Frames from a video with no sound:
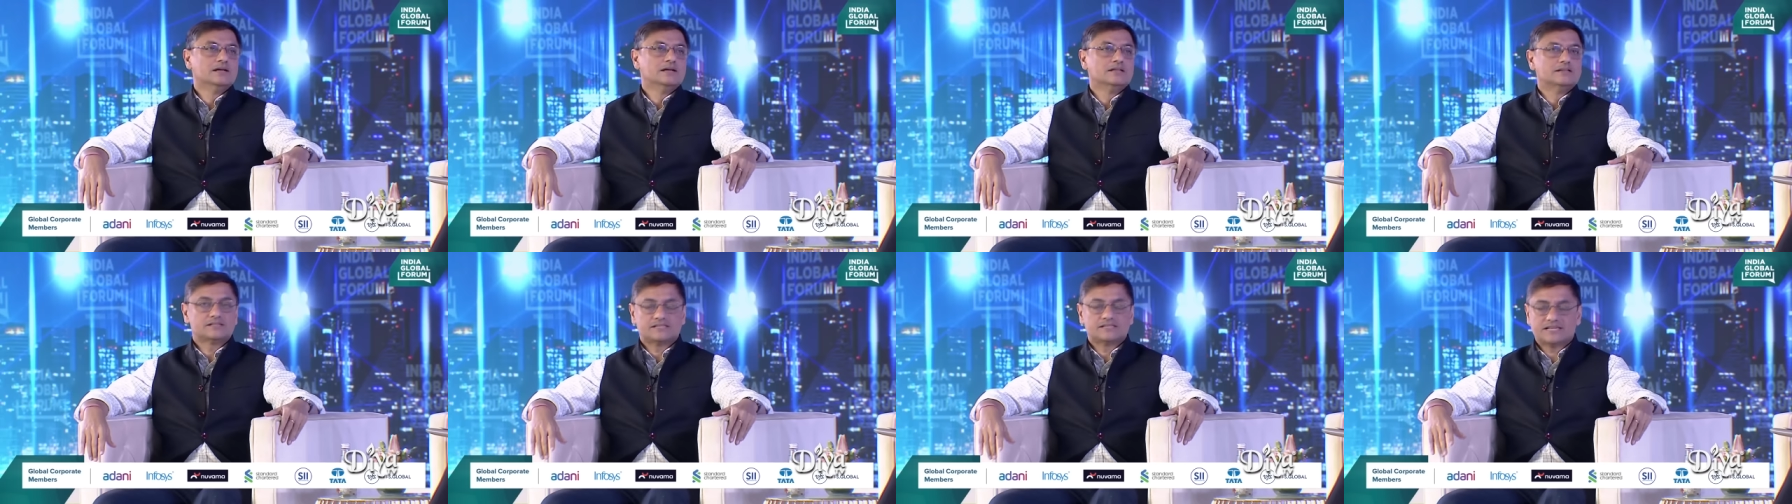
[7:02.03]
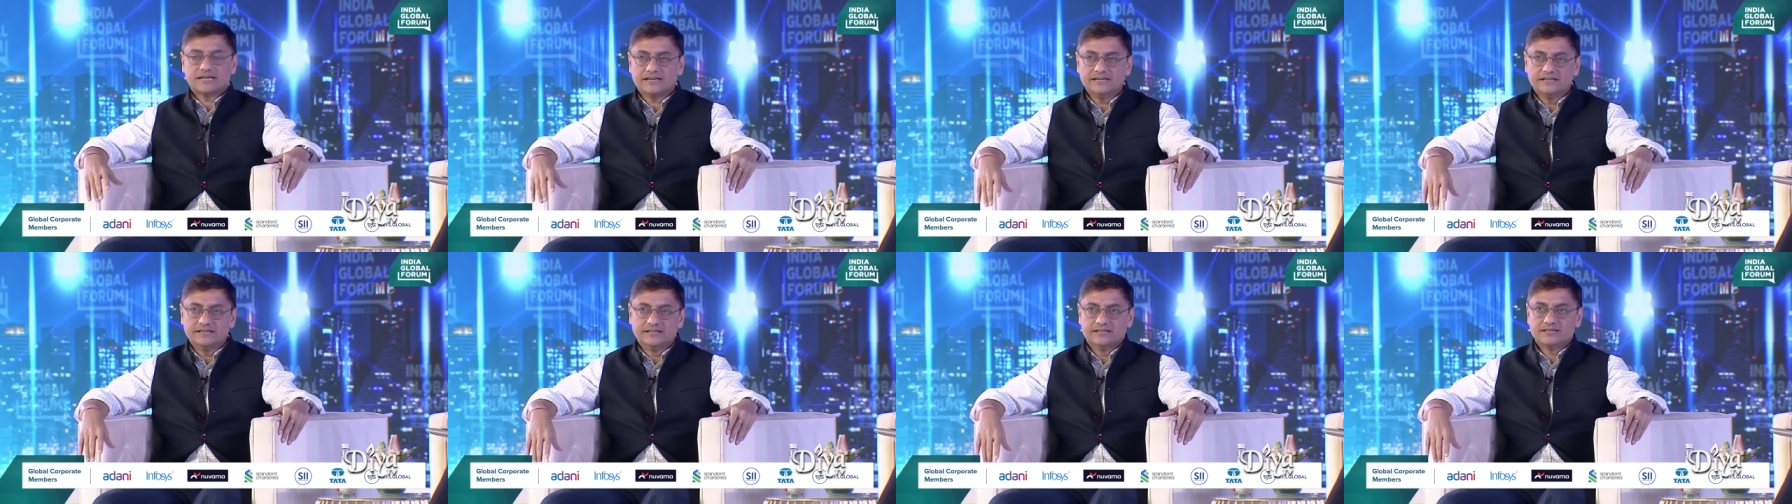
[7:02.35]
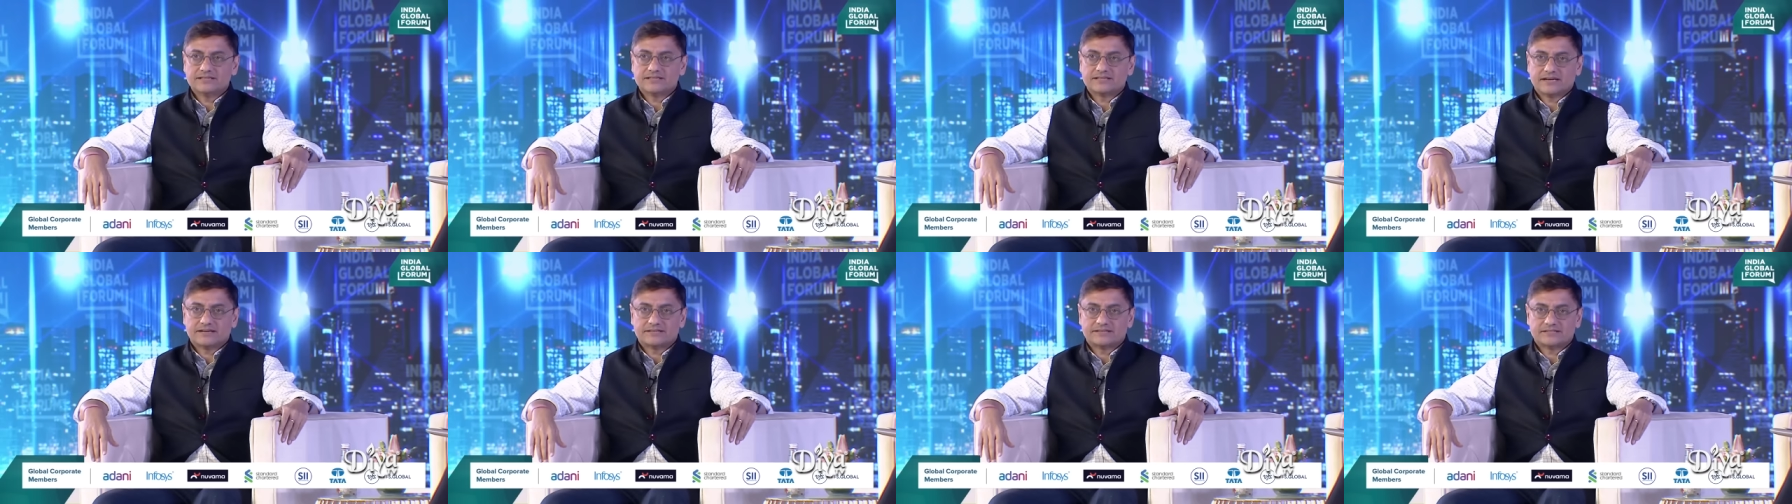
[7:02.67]
The second
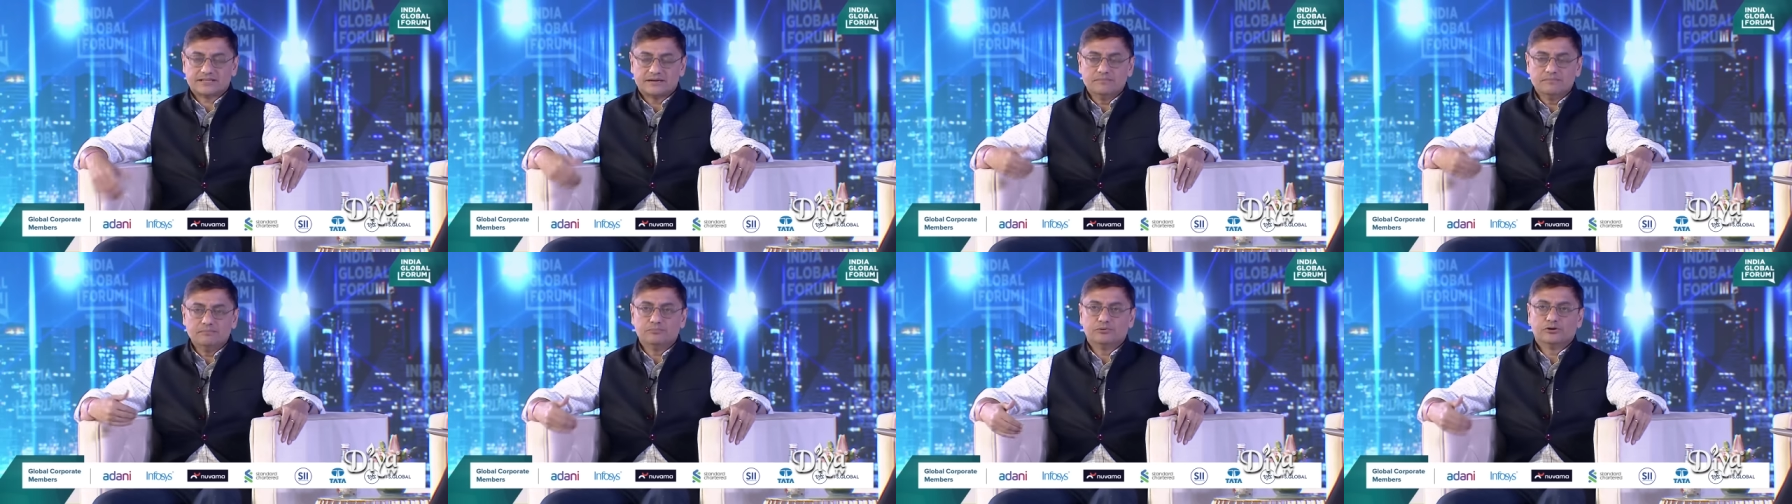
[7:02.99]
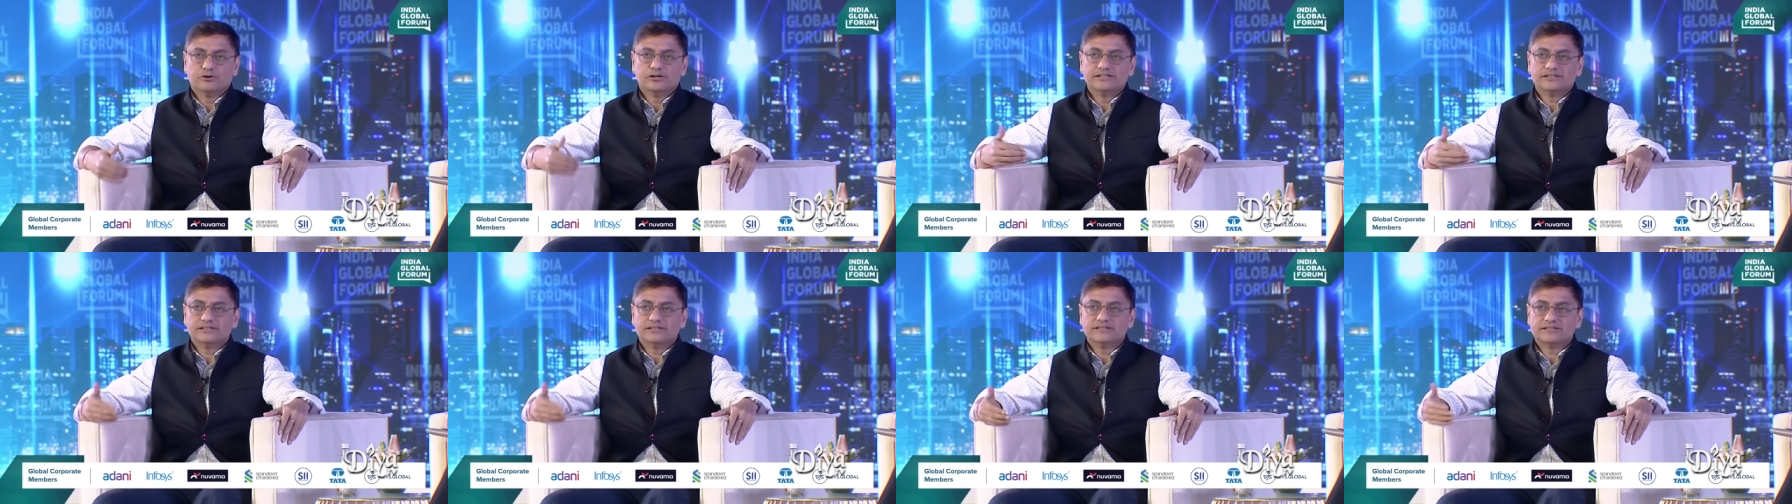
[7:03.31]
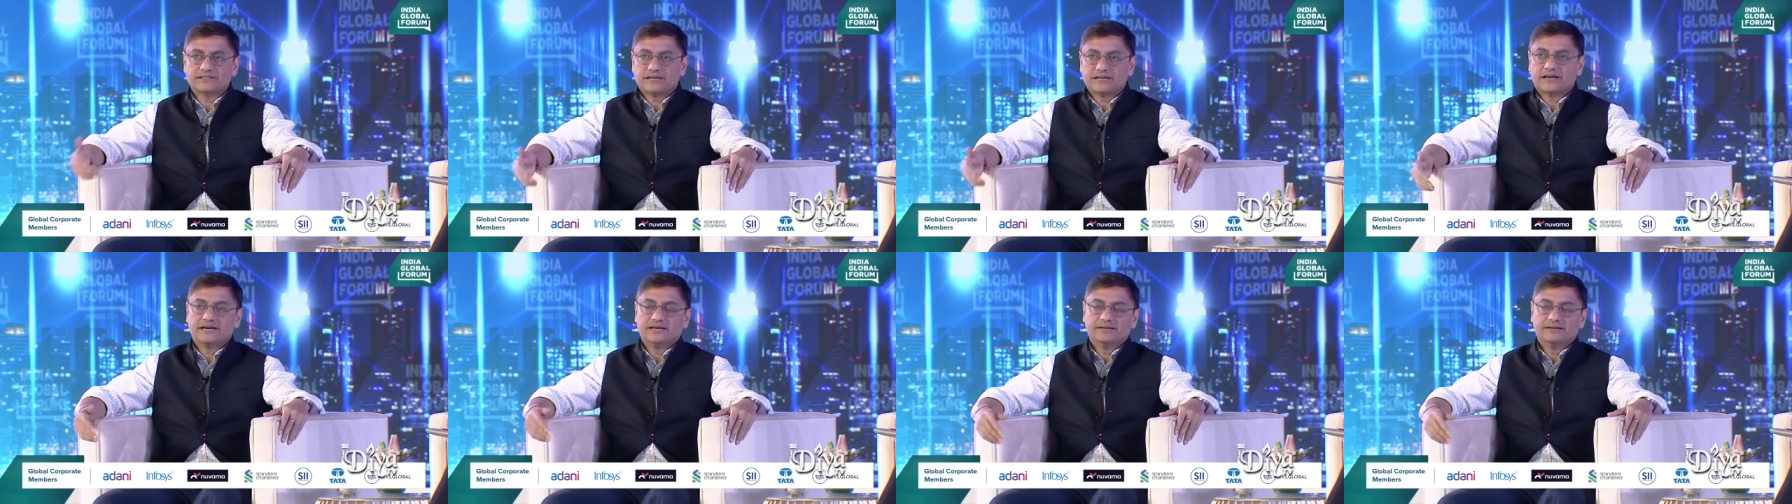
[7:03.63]
is, at some point
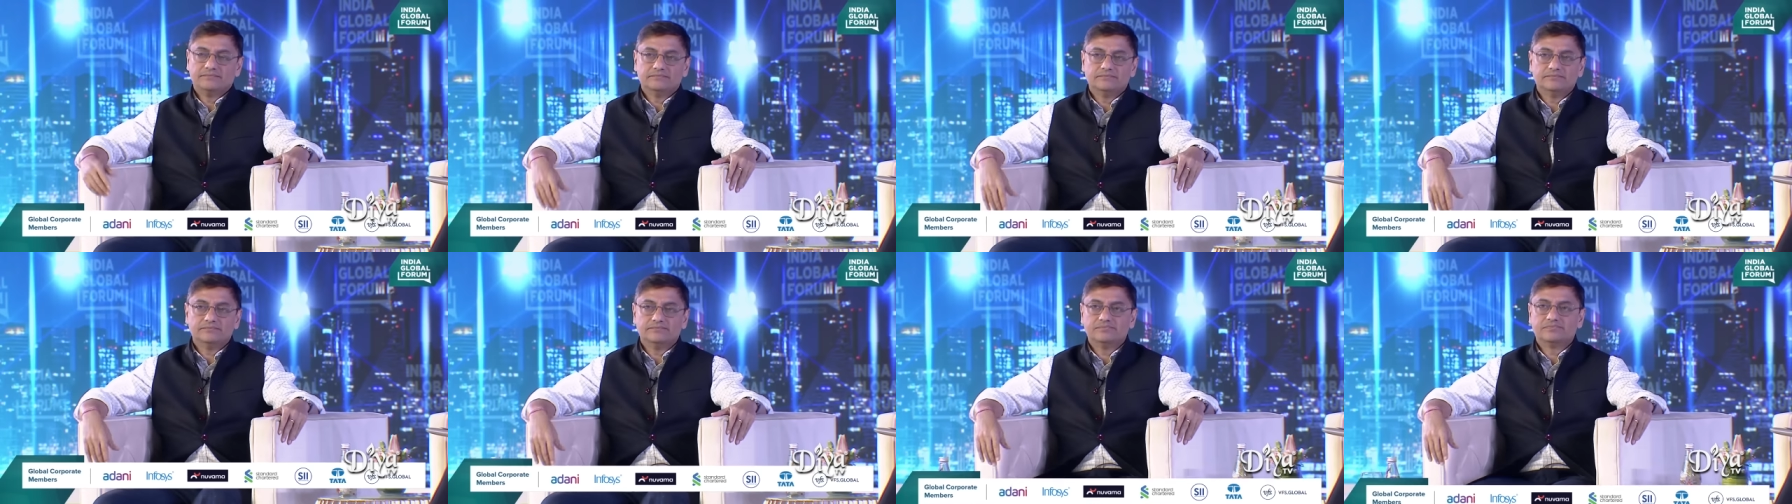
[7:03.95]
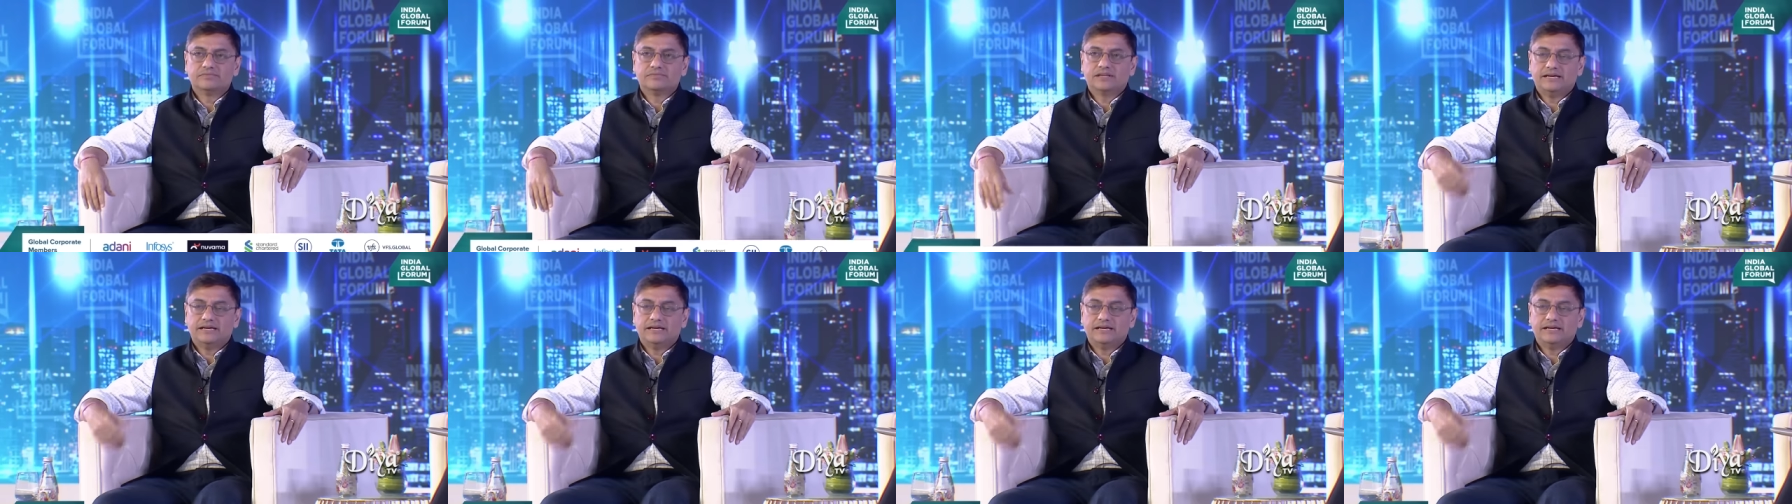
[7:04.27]
in time,